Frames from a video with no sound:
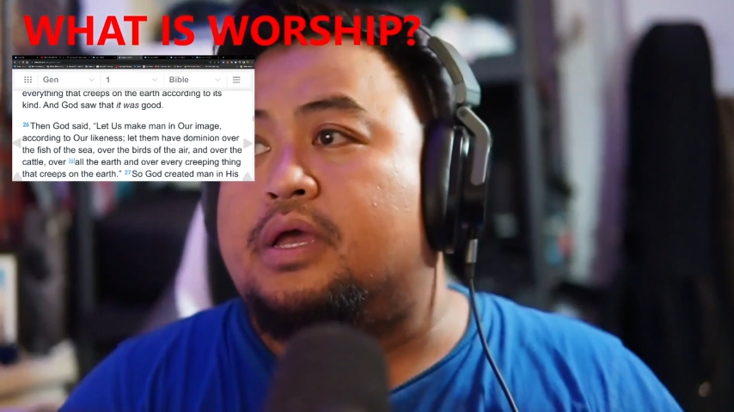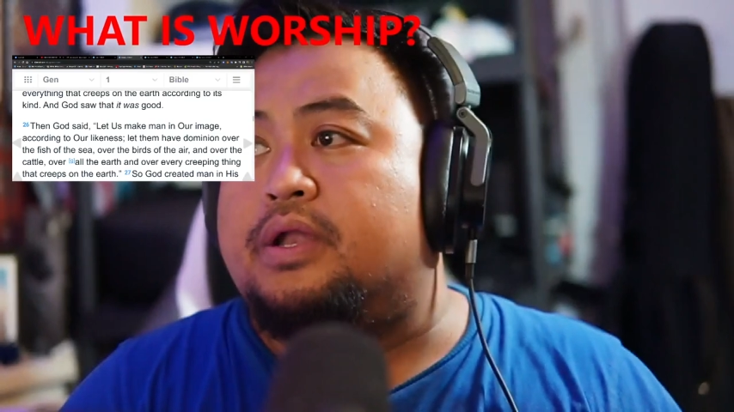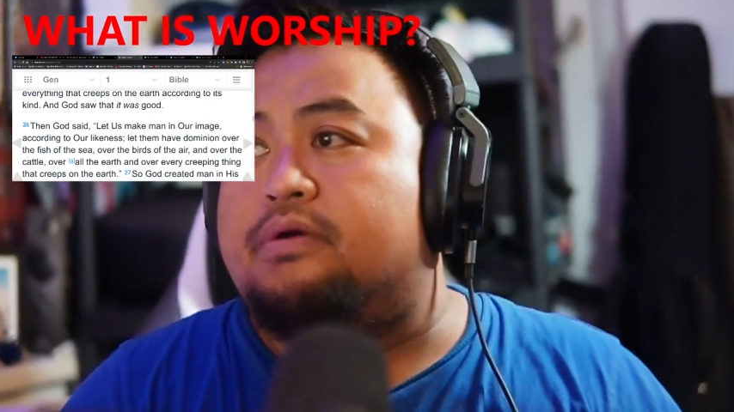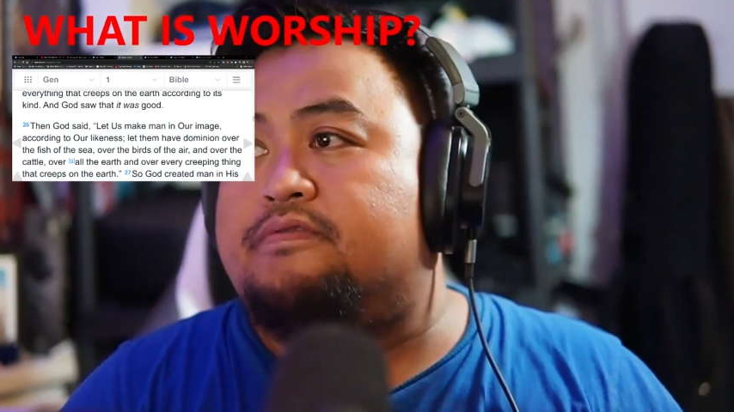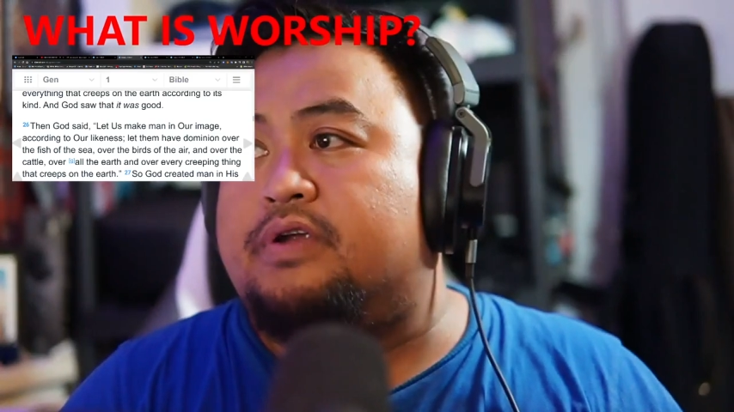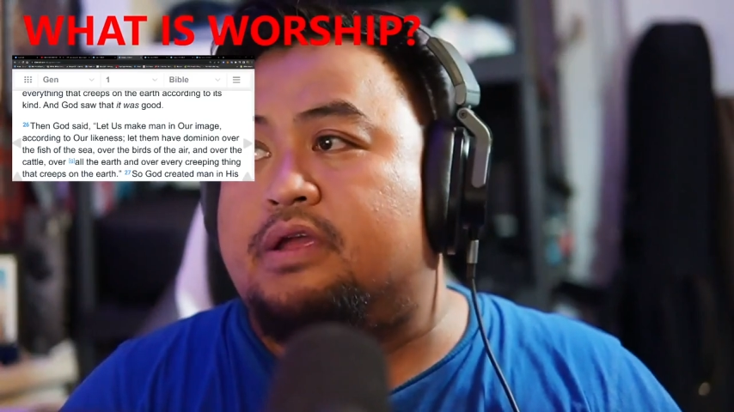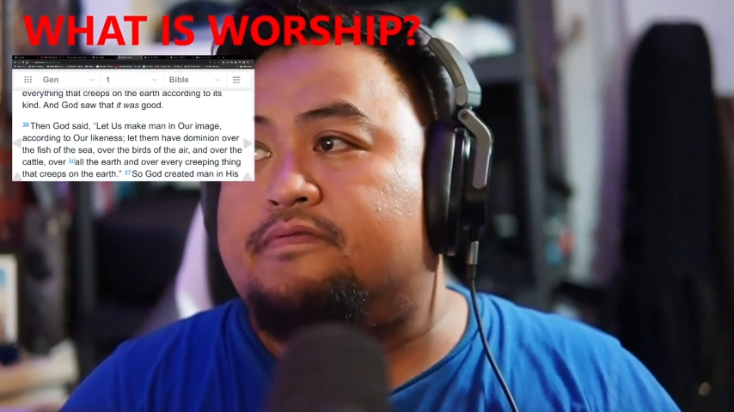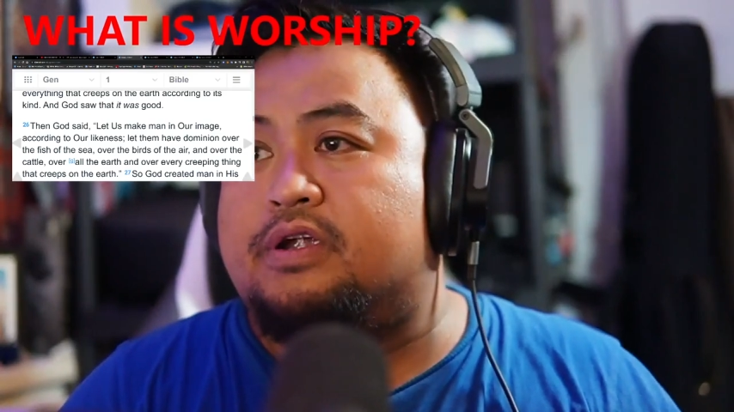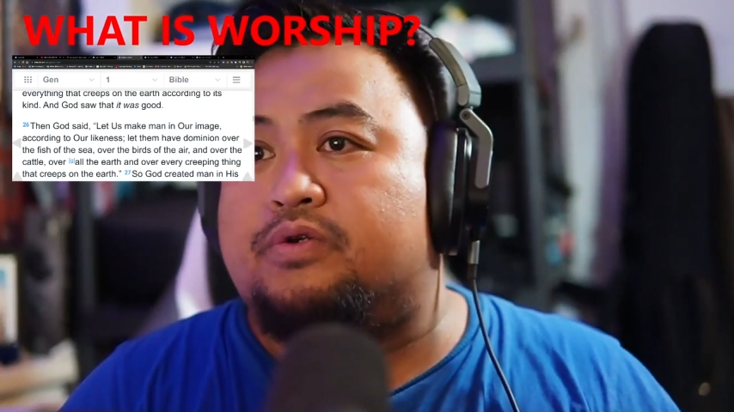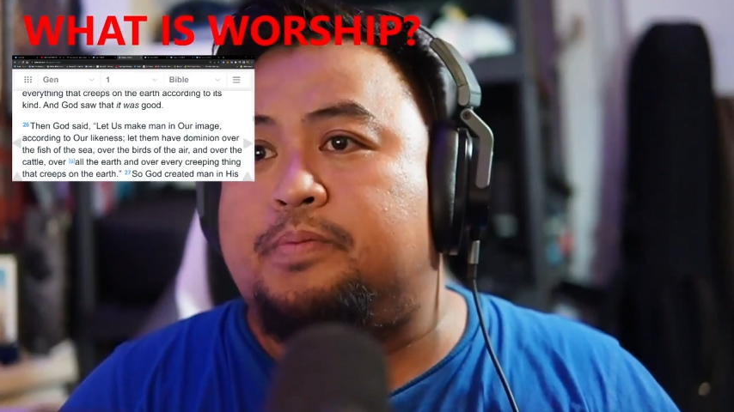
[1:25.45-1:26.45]
and over
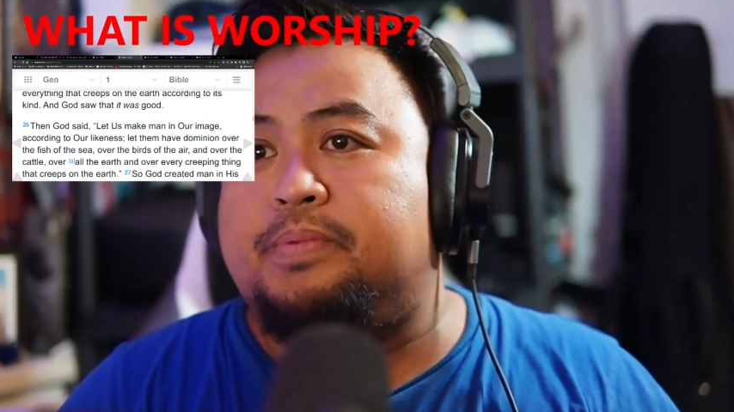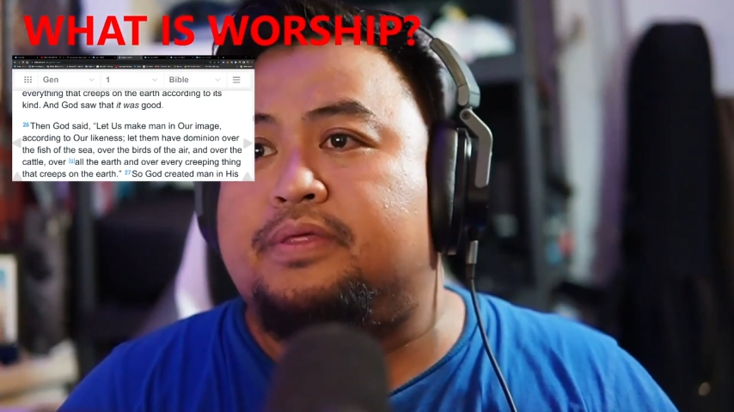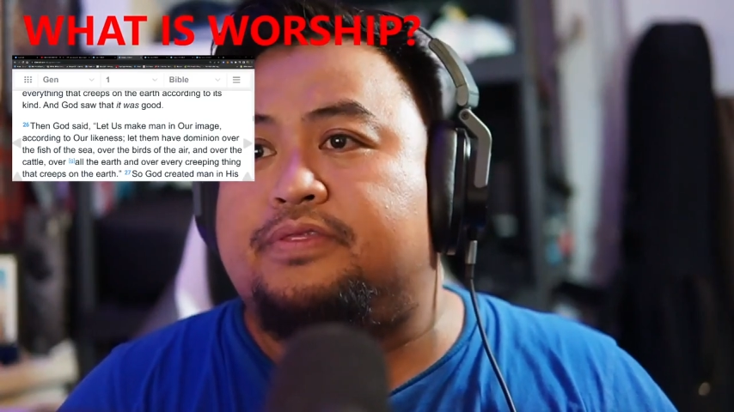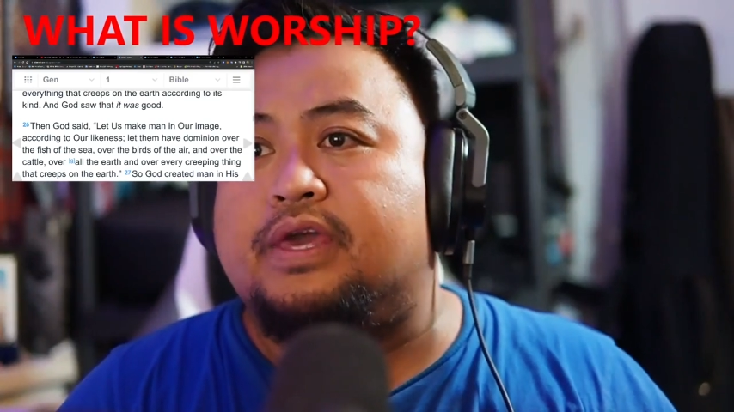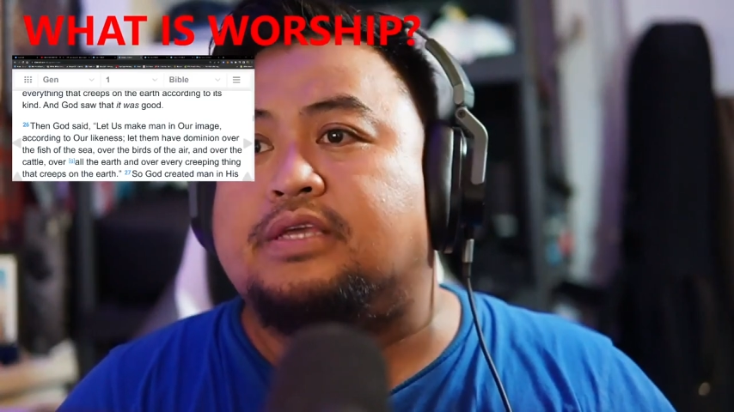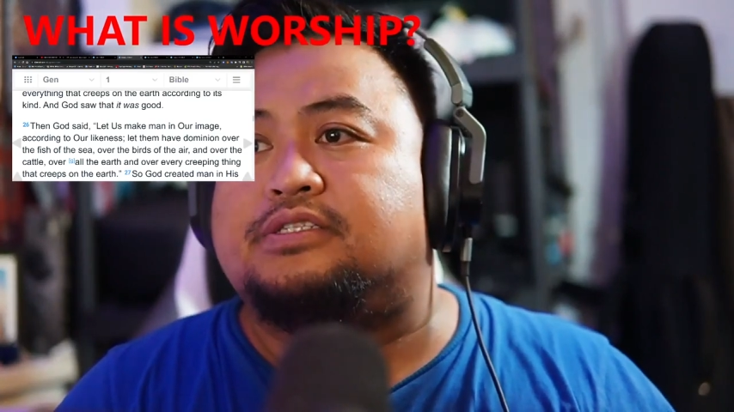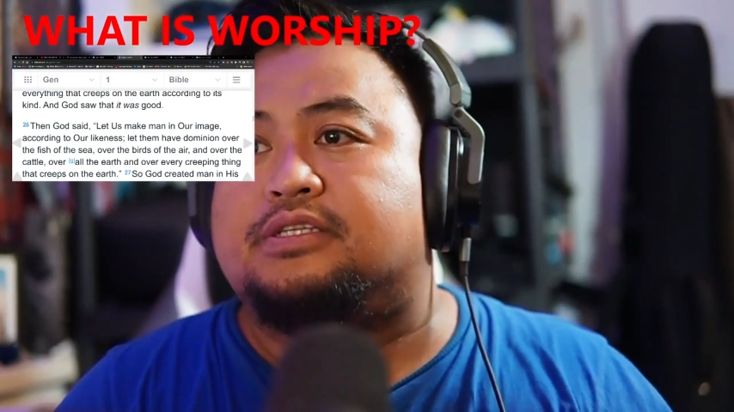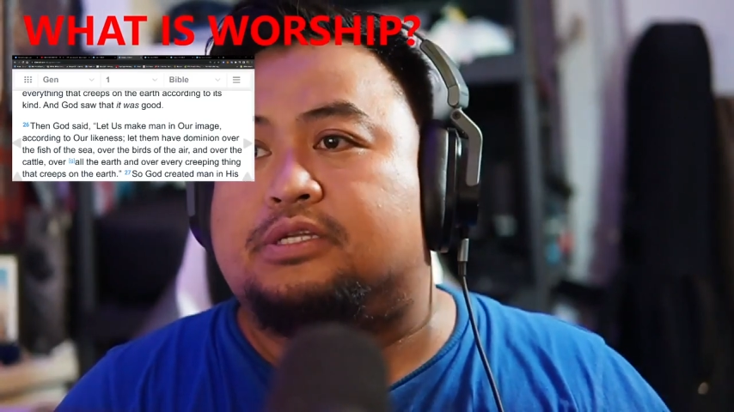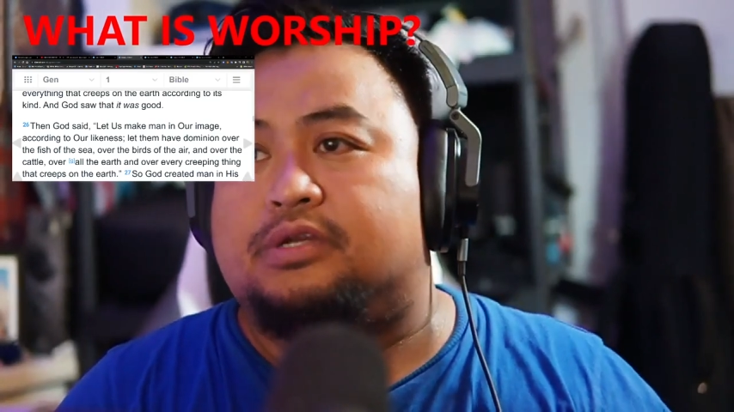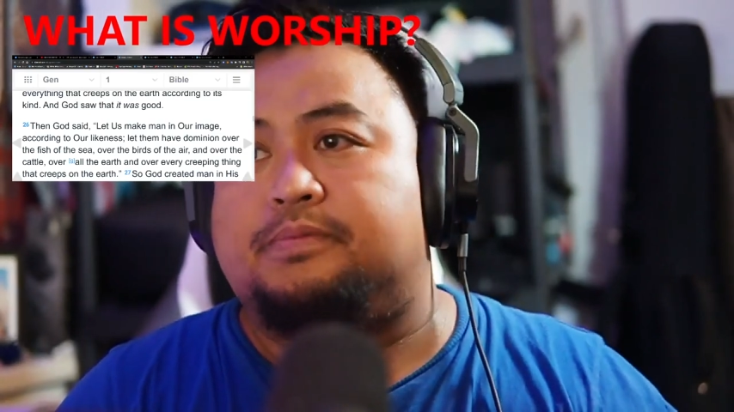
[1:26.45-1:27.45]
every creeping thing
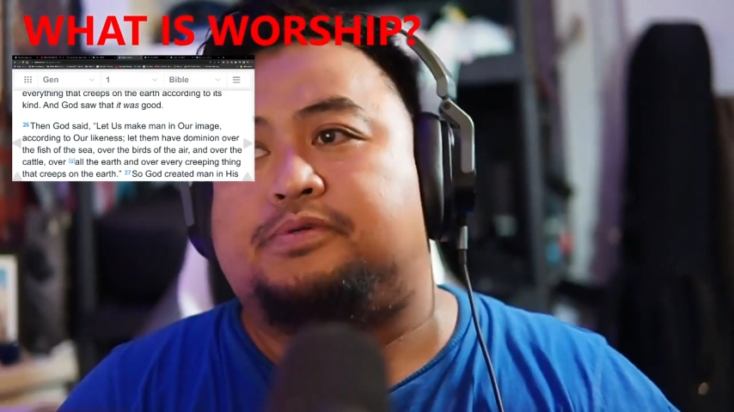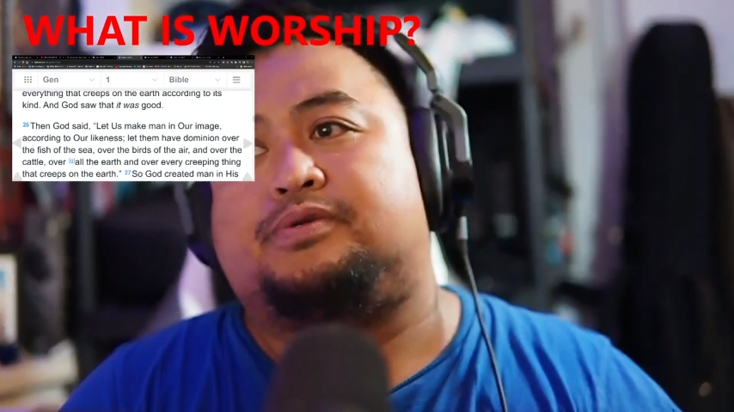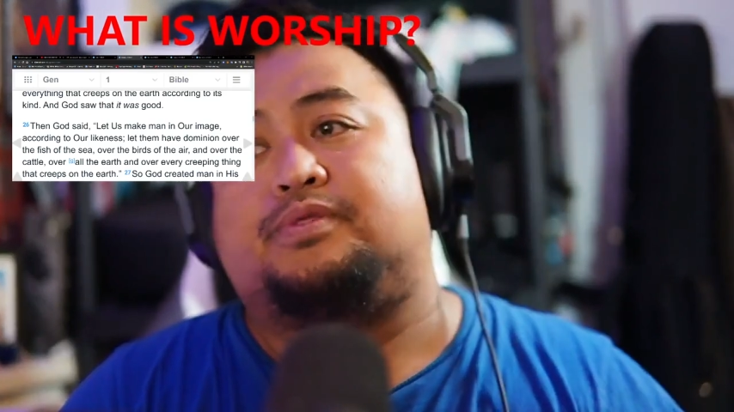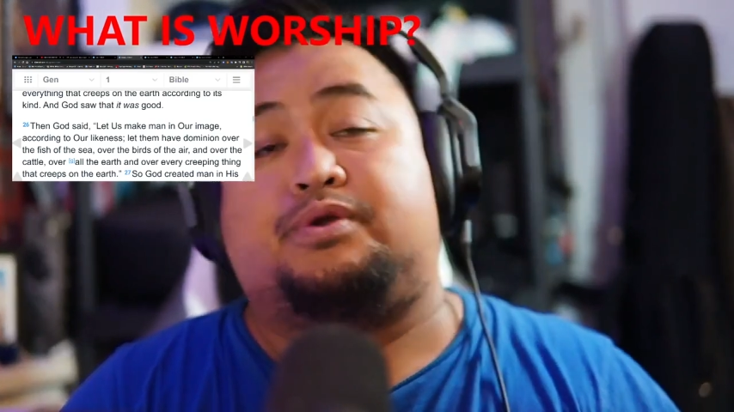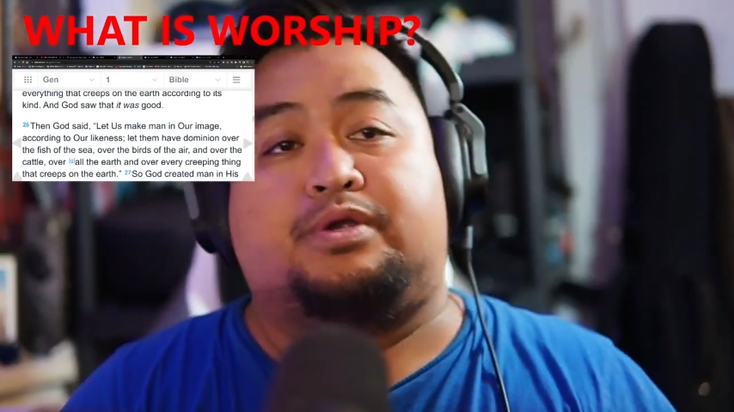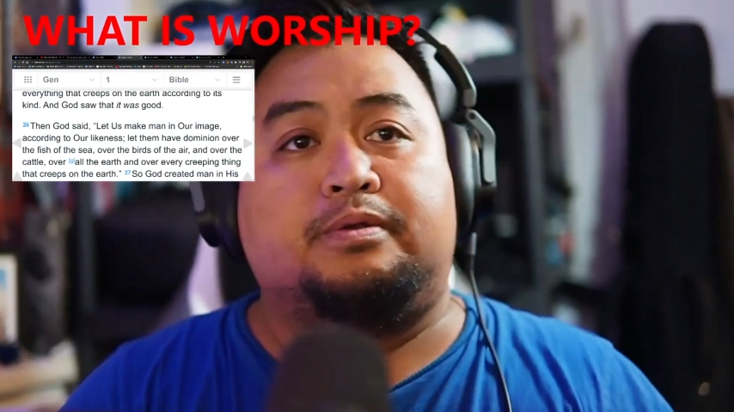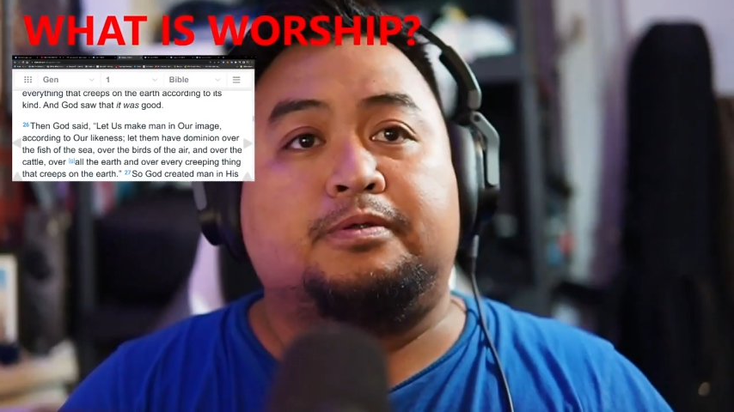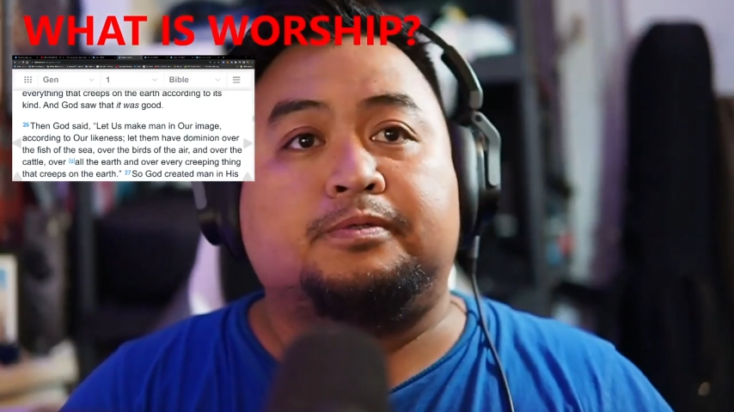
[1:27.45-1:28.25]
that creeps on earth."